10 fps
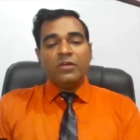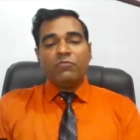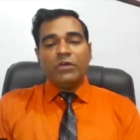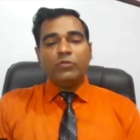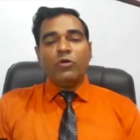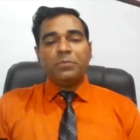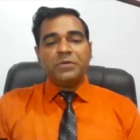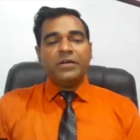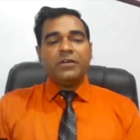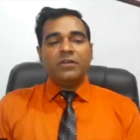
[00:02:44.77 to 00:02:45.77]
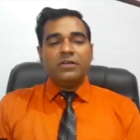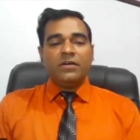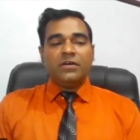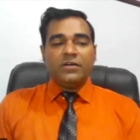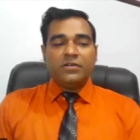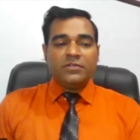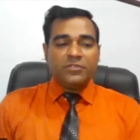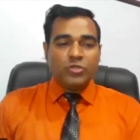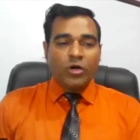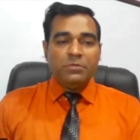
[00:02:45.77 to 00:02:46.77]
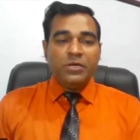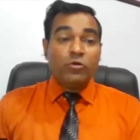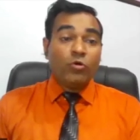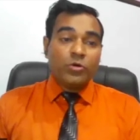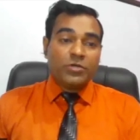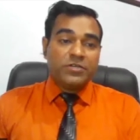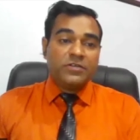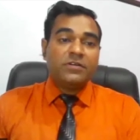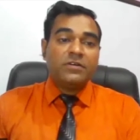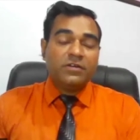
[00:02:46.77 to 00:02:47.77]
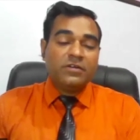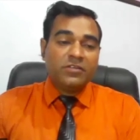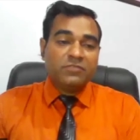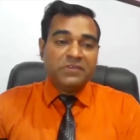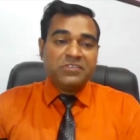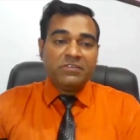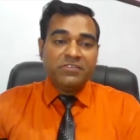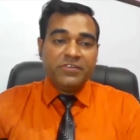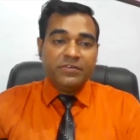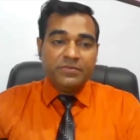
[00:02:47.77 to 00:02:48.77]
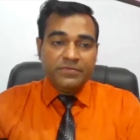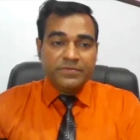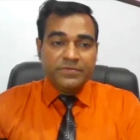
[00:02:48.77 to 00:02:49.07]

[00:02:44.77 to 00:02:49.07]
Why you opted job in court? Special reason?